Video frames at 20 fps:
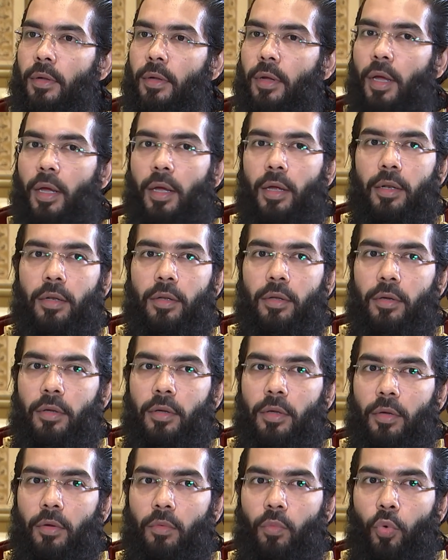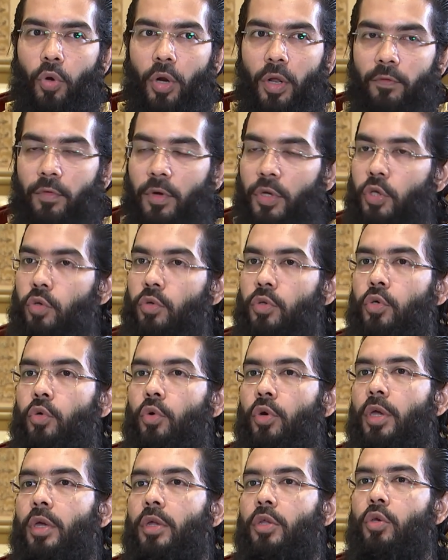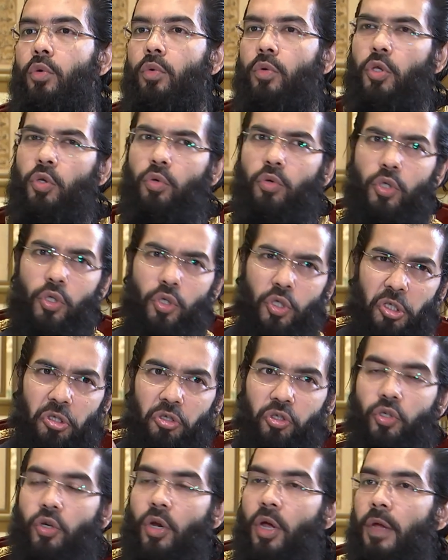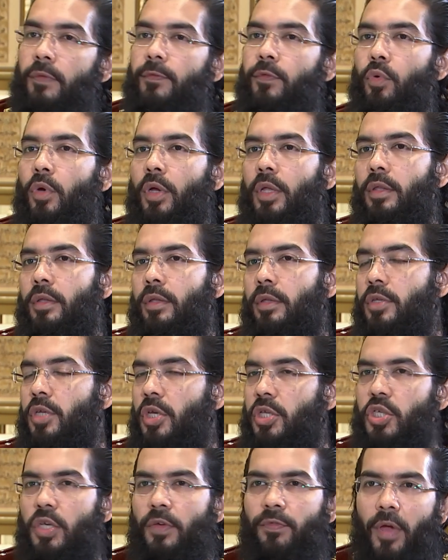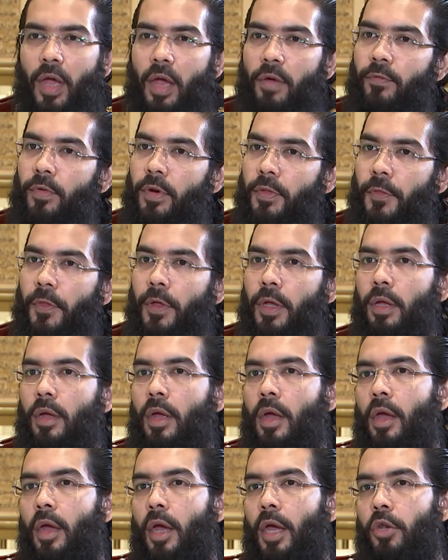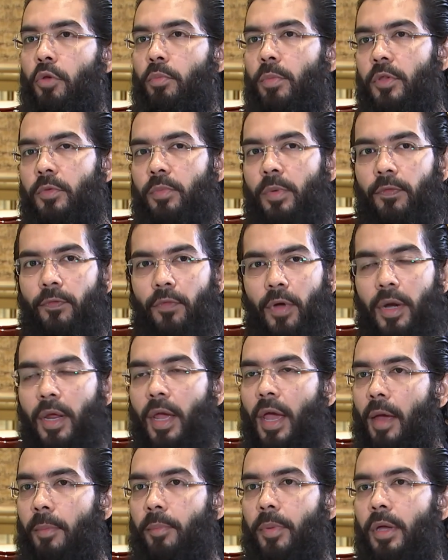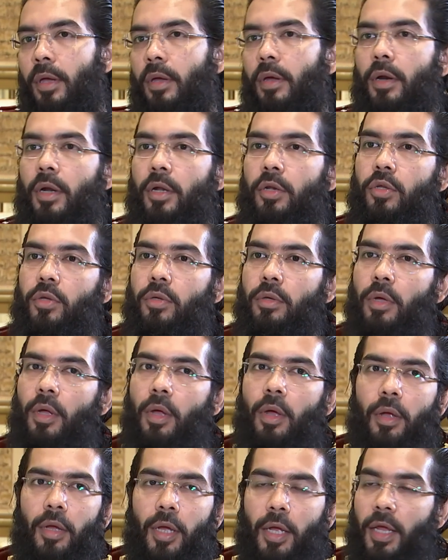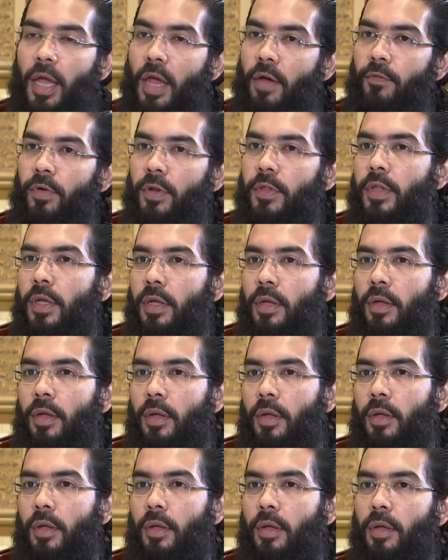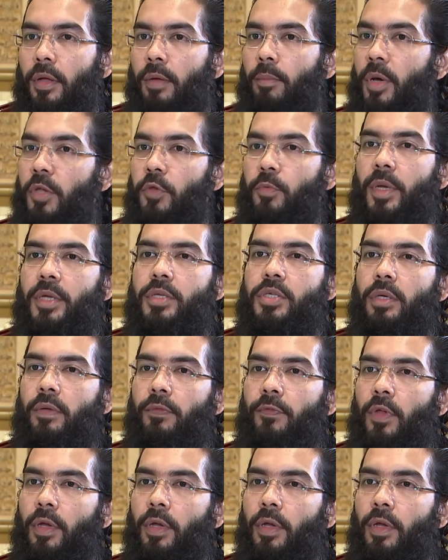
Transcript: And whatever you do here, you should strive to achieve everything, and you must be very happy here, and everything must be achieved